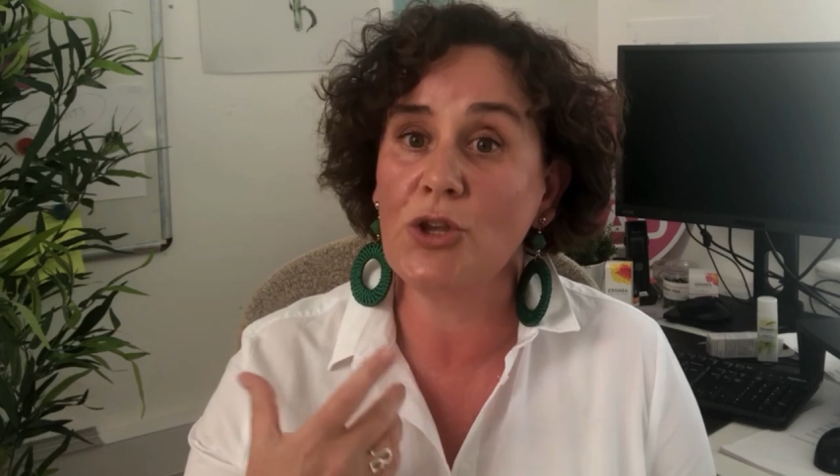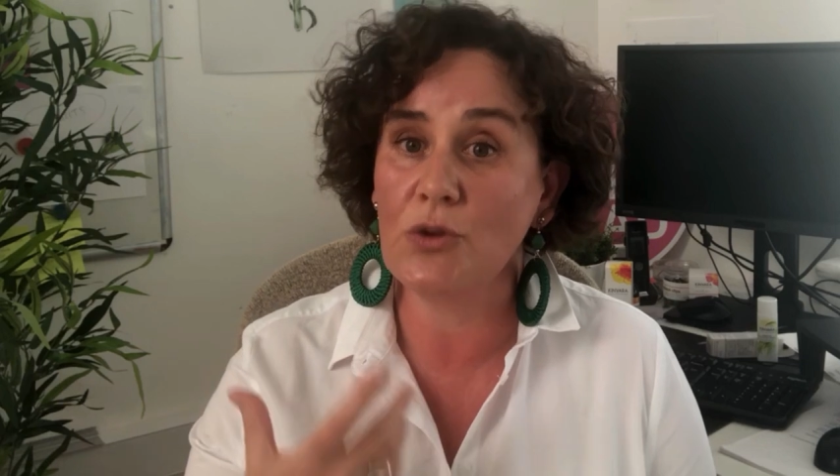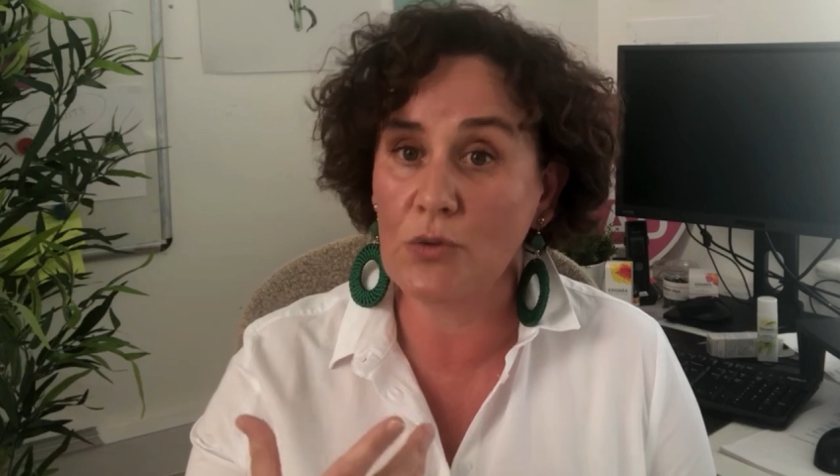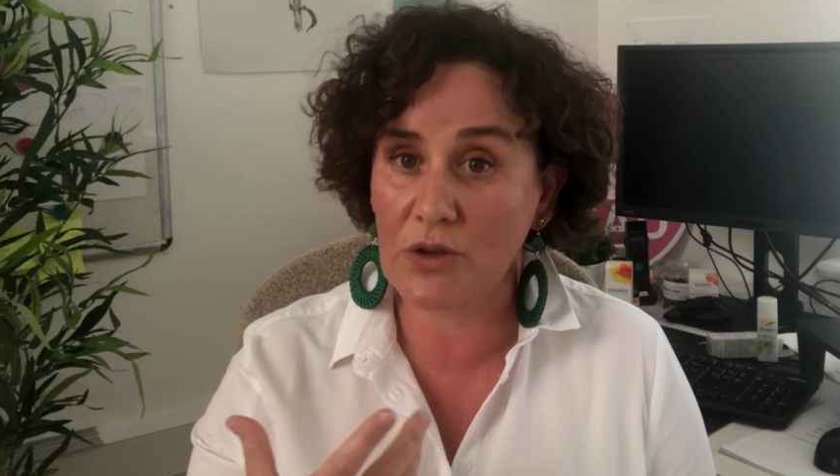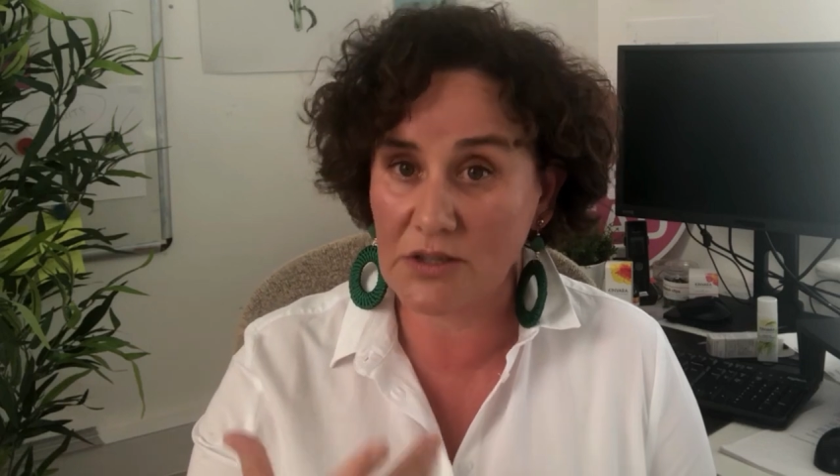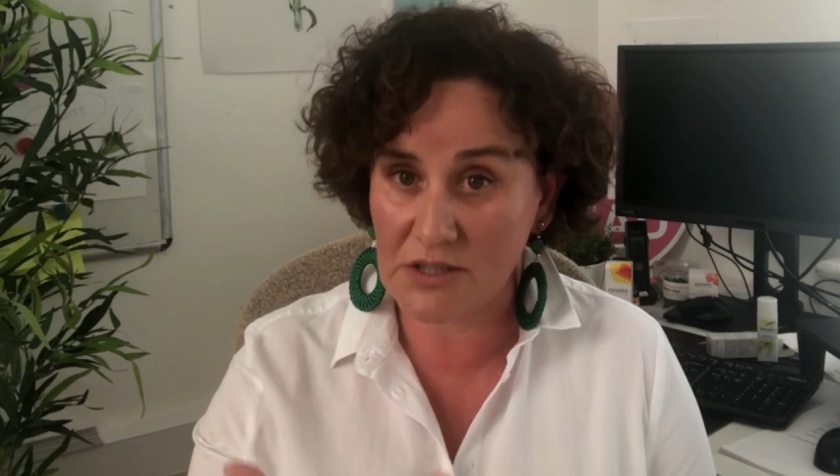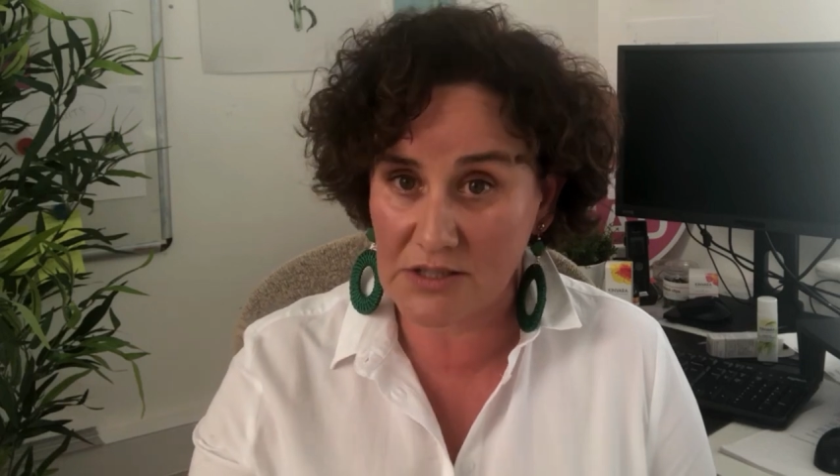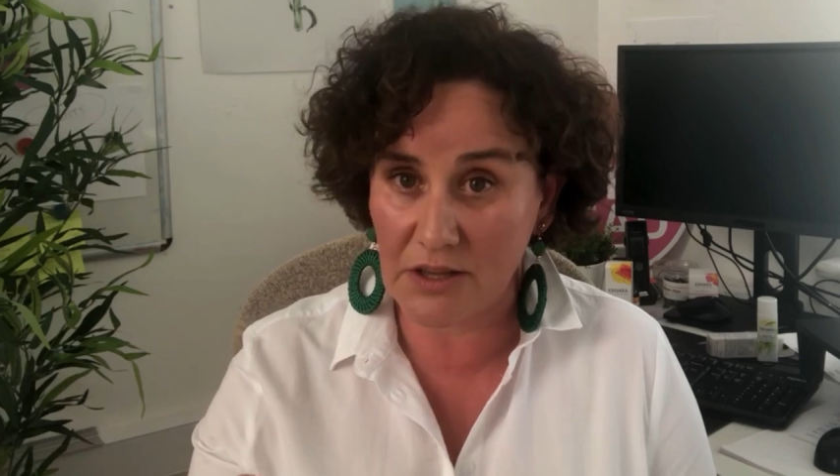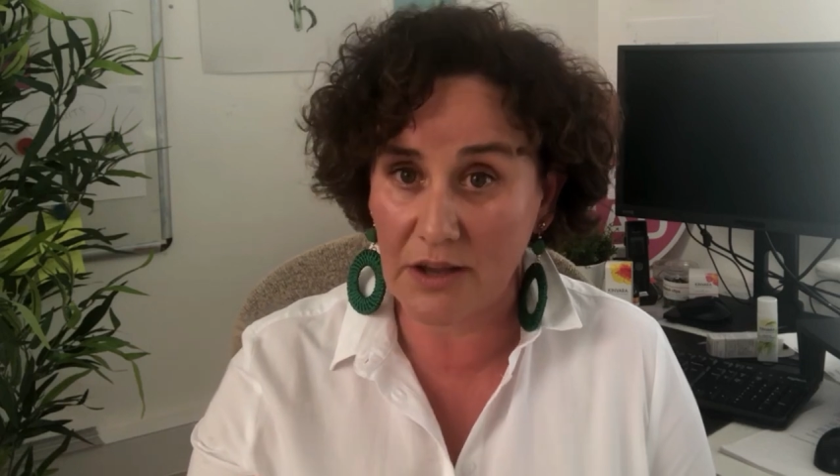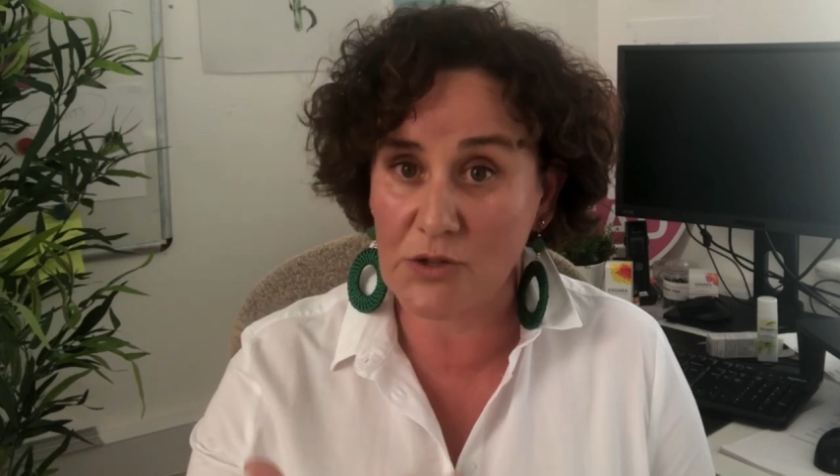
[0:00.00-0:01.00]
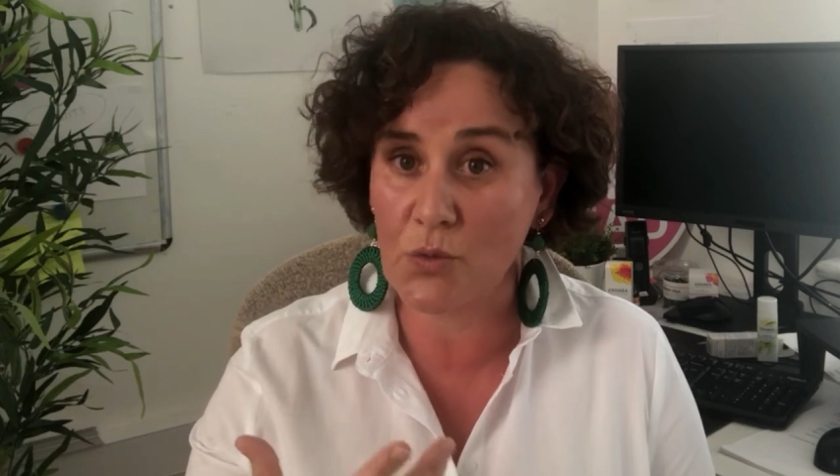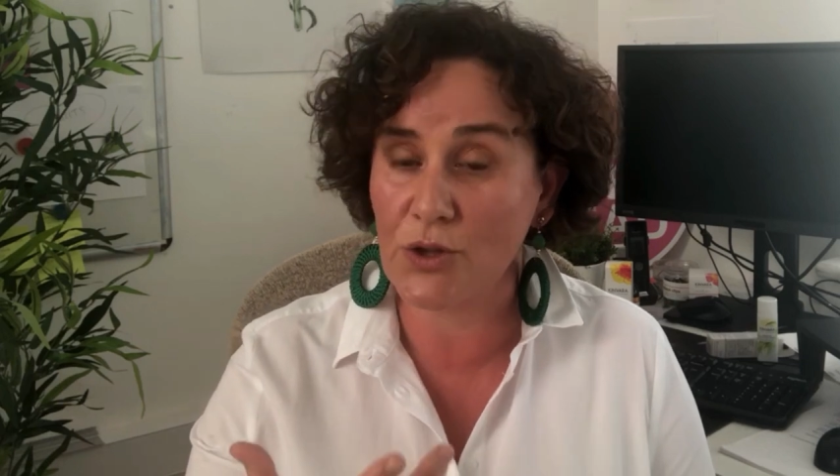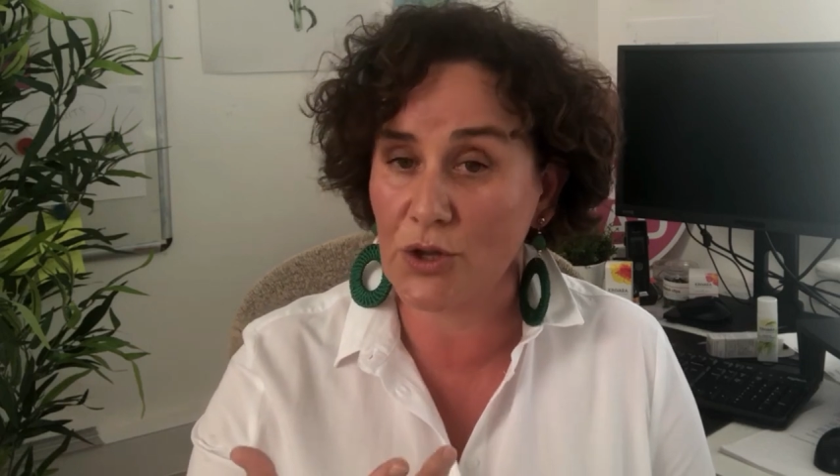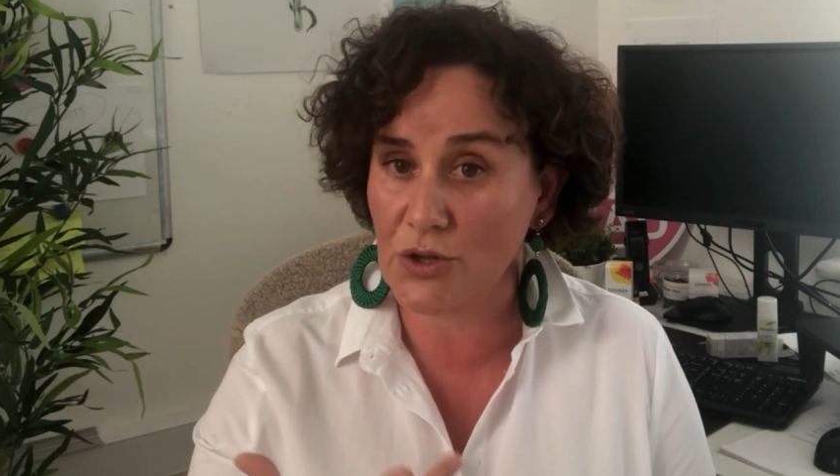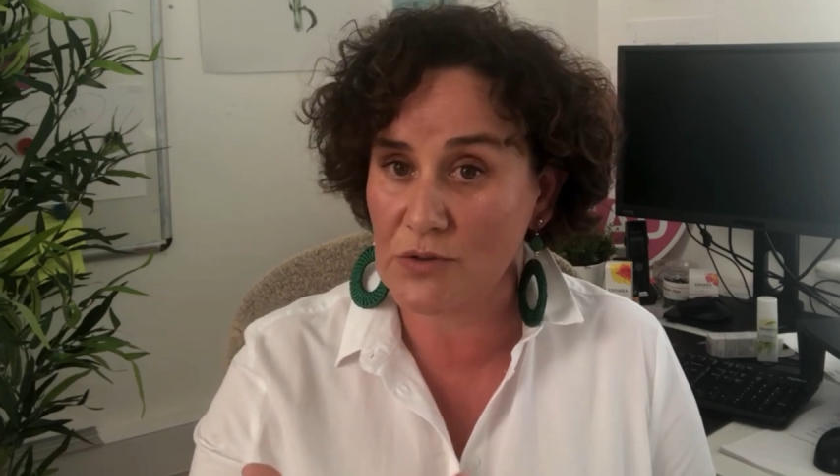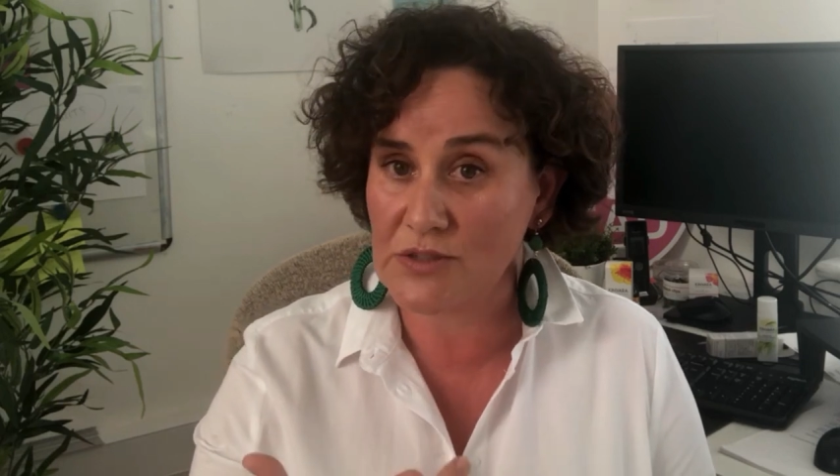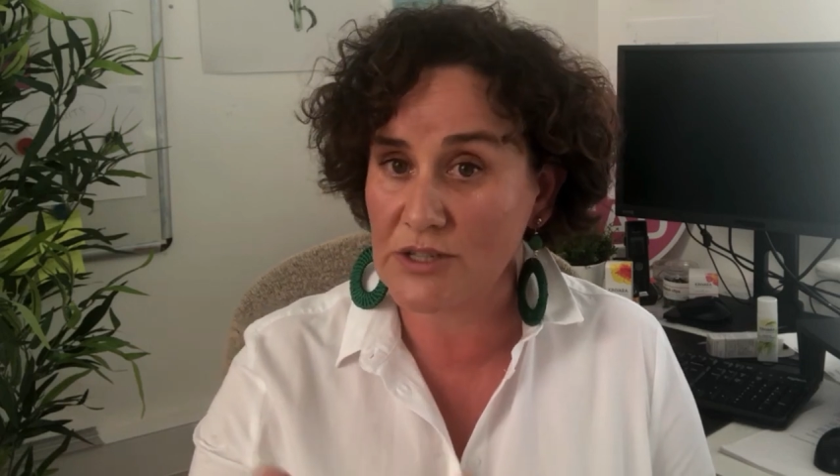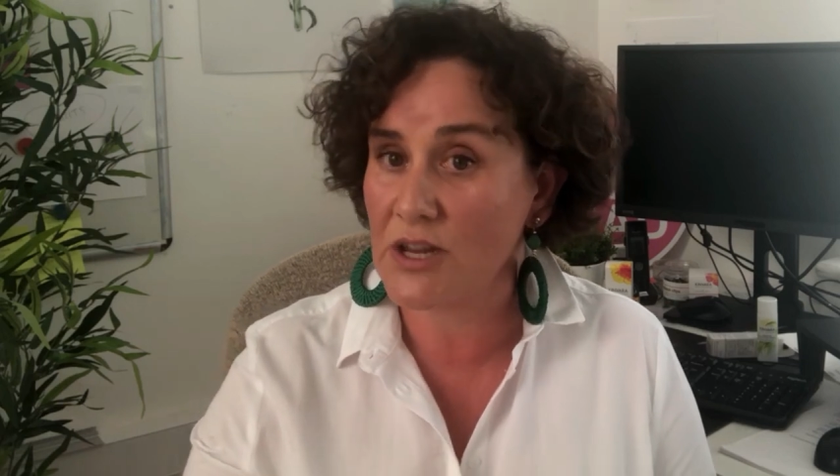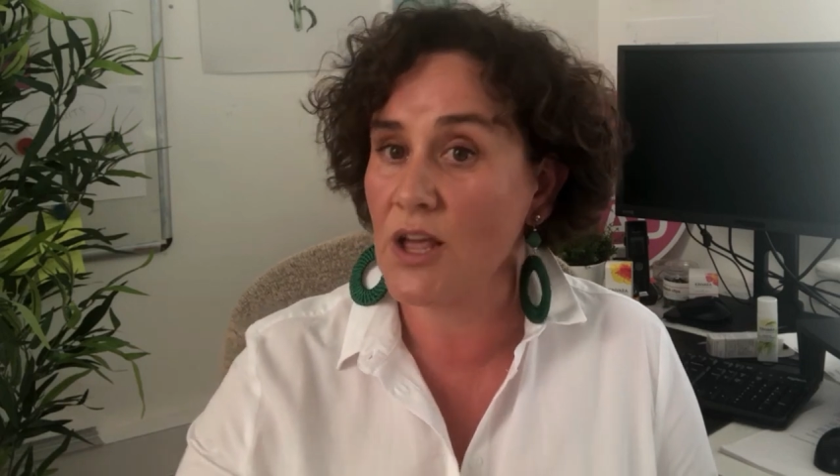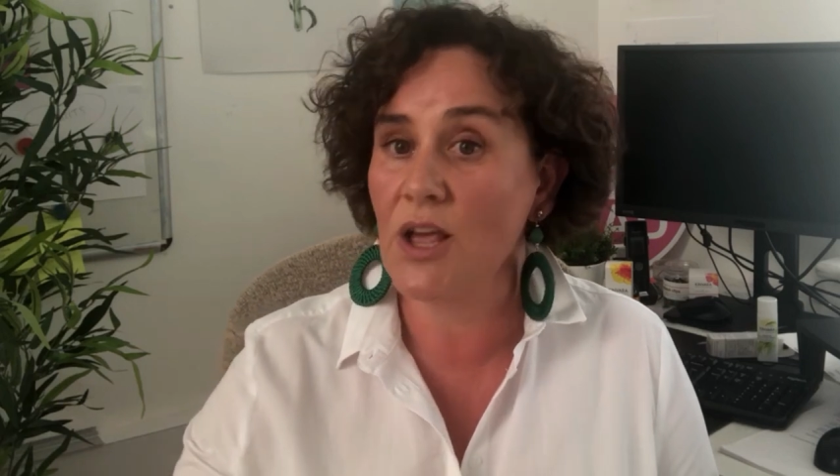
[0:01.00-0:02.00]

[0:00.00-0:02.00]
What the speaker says: you can decide when you use it.